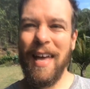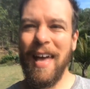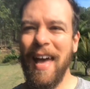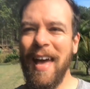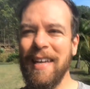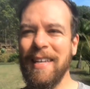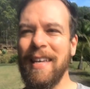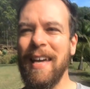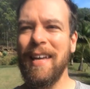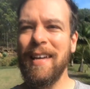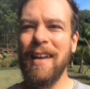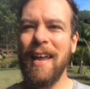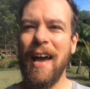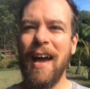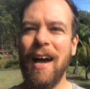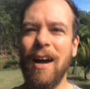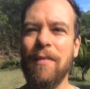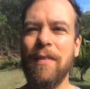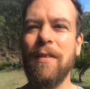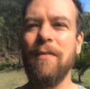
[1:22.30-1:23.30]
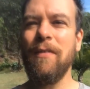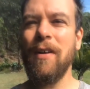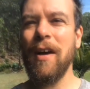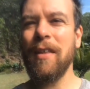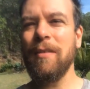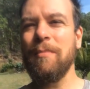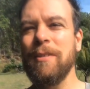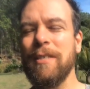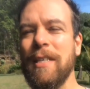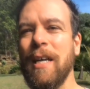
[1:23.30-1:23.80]
And yet now they
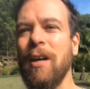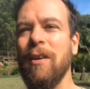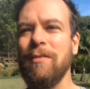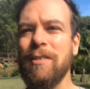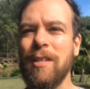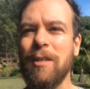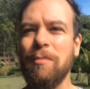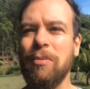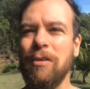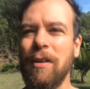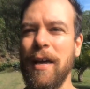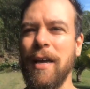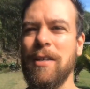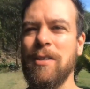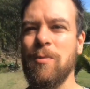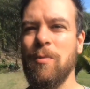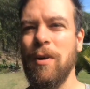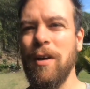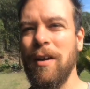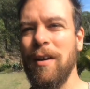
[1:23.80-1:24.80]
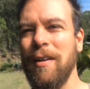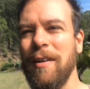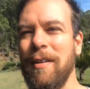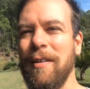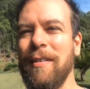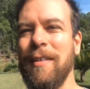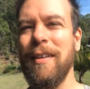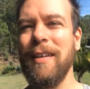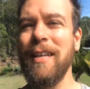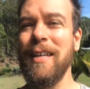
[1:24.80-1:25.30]
find themselves in a place where
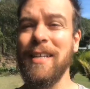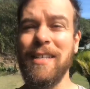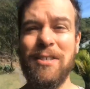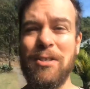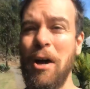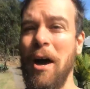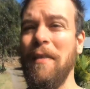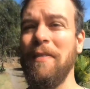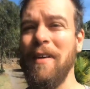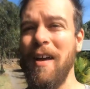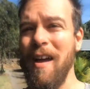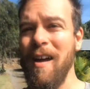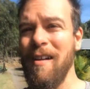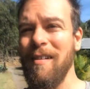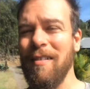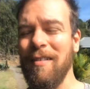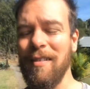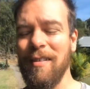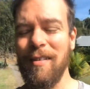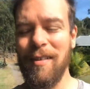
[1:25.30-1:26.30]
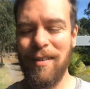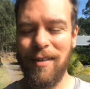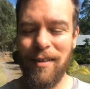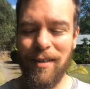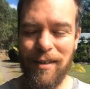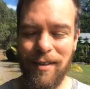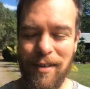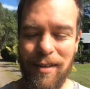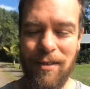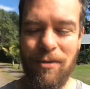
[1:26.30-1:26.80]
he's not there,
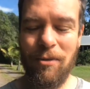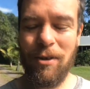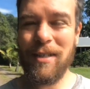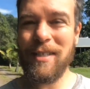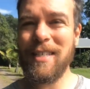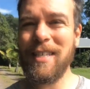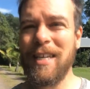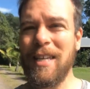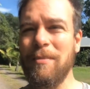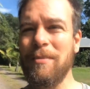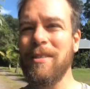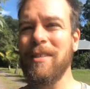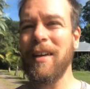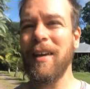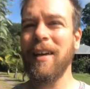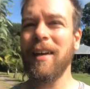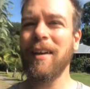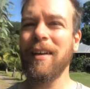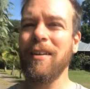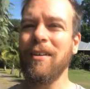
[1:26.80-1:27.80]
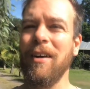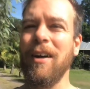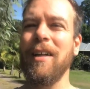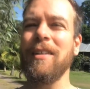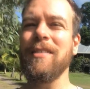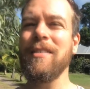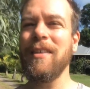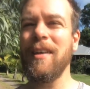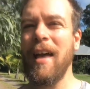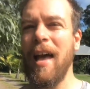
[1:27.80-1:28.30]
where it seems like
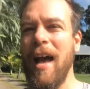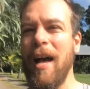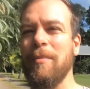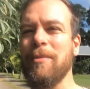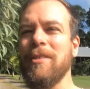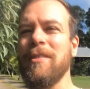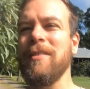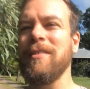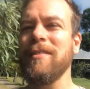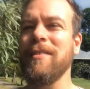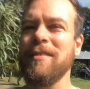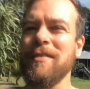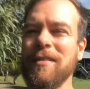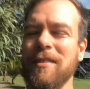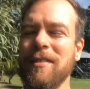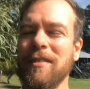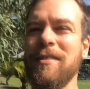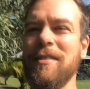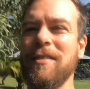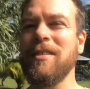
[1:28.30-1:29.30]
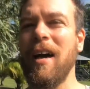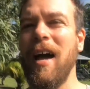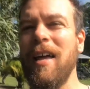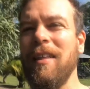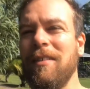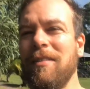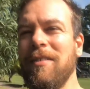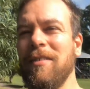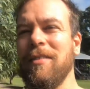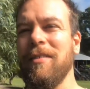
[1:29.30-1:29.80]
God's absent and
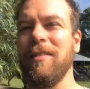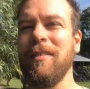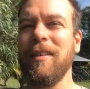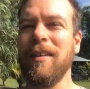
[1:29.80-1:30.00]
silent,